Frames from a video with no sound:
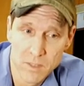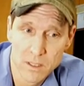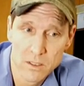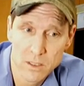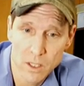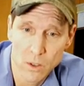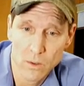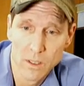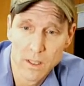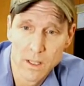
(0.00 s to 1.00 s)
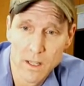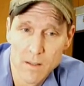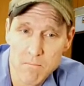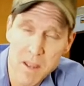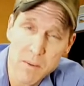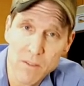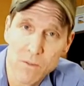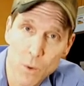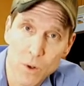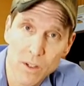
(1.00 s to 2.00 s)
So maybe
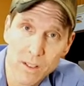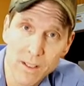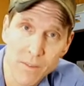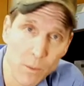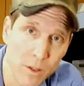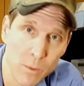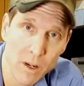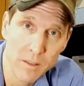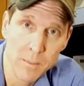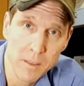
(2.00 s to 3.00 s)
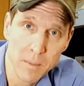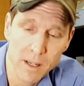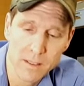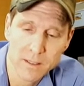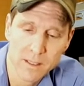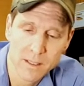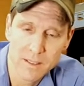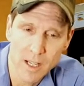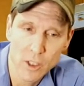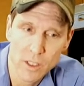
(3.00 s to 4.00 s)
4 if I really wanted to minimize, because
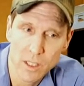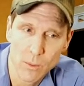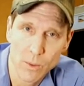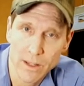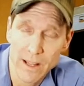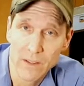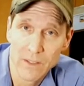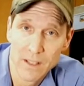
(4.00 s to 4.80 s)
I could cut 1 out.